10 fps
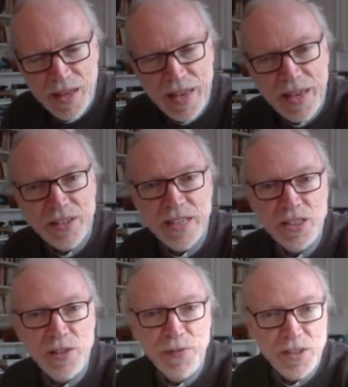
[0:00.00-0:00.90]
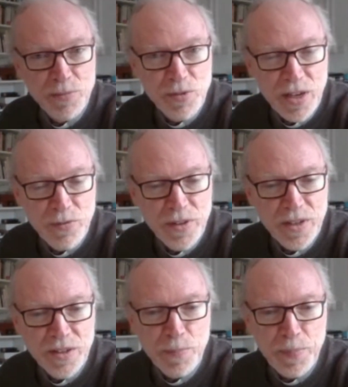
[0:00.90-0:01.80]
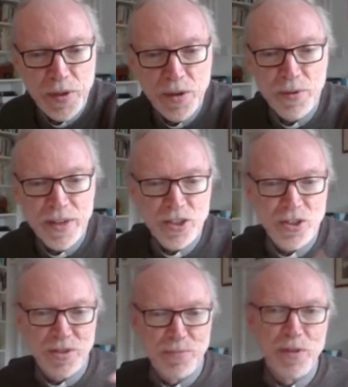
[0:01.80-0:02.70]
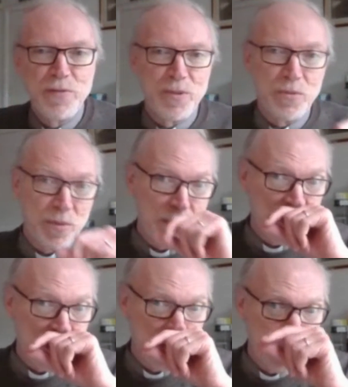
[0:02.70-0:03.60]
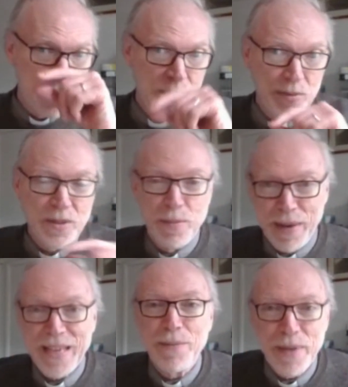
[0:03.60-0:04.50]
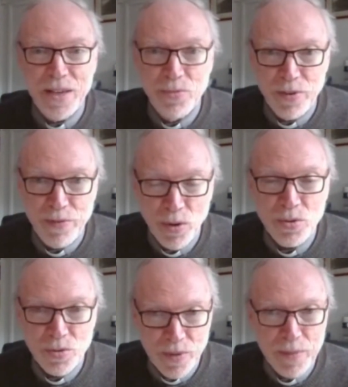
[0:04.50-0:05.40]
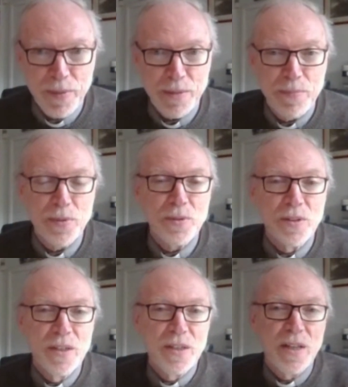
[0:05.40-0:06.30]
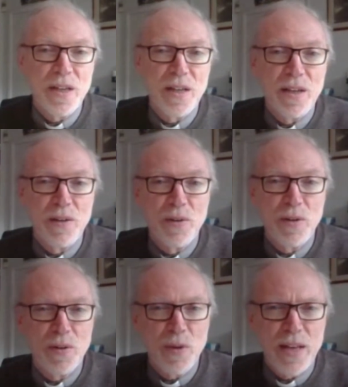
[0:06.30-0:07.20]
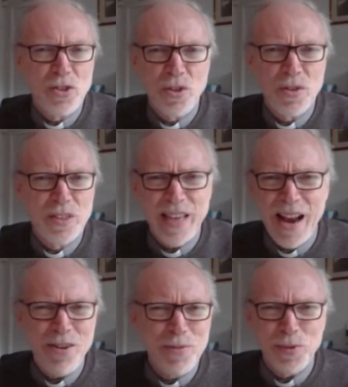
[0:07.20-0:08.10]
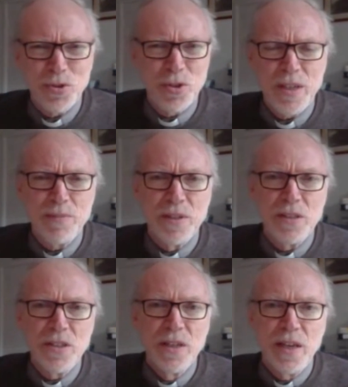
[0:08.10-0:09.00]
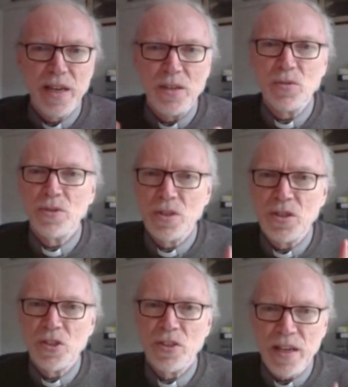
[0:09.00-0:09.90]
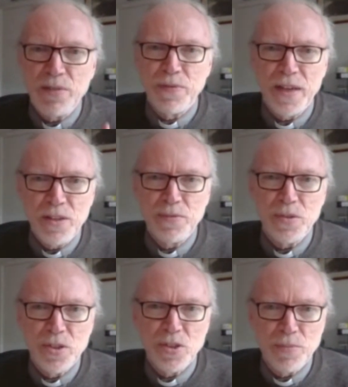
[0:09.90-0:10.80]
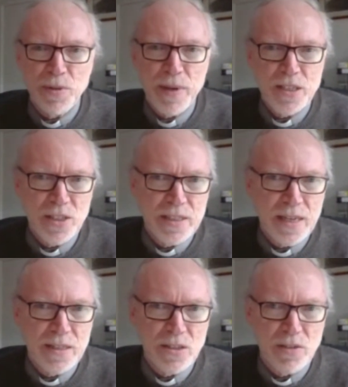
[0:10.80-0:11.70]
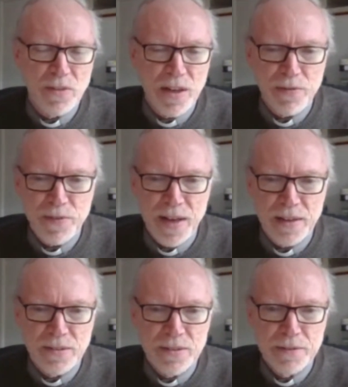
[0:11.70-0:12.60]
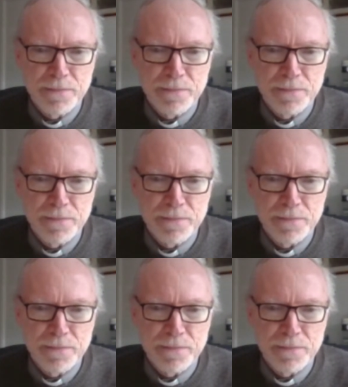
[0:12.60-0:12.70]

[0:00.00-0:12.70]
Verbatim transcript: He identifies himself with a kind of purist movement, we might call them, the Maccabean revolt, where people uh, endured terrible treatment in order to stay faithful to some of the basic tenets of their faith.